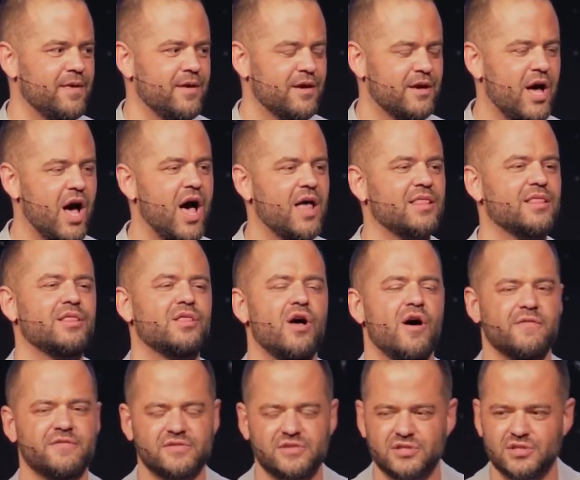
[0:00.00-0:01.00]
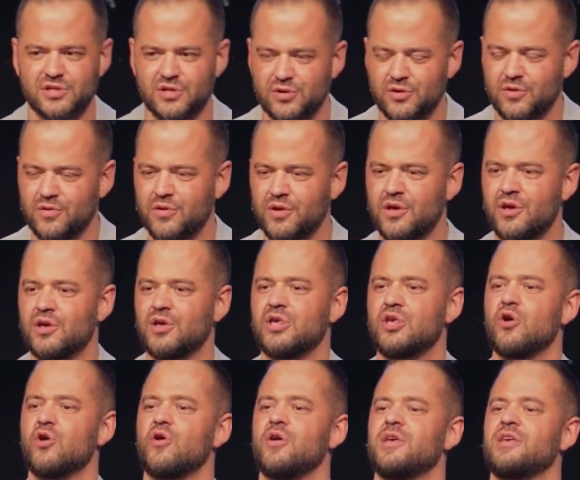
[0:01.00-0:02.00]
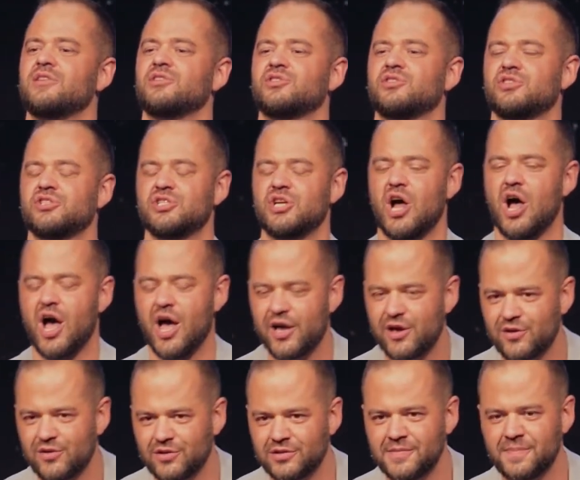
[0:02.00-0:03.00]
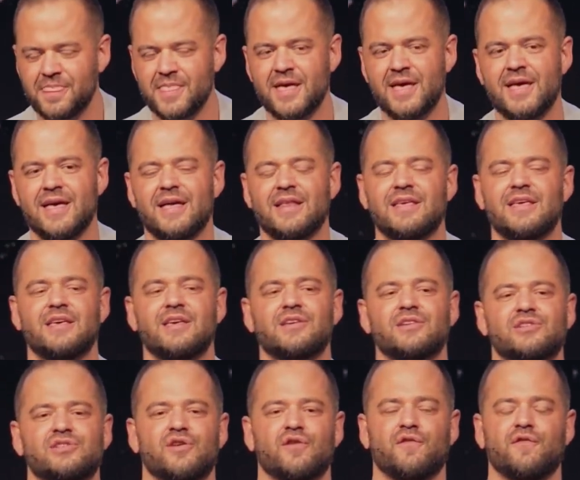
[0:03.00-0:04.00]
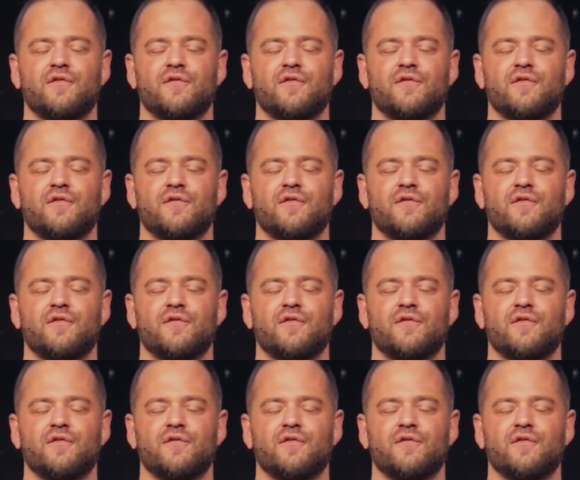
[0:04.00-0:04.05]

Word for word: God loves you. You're his child and He is your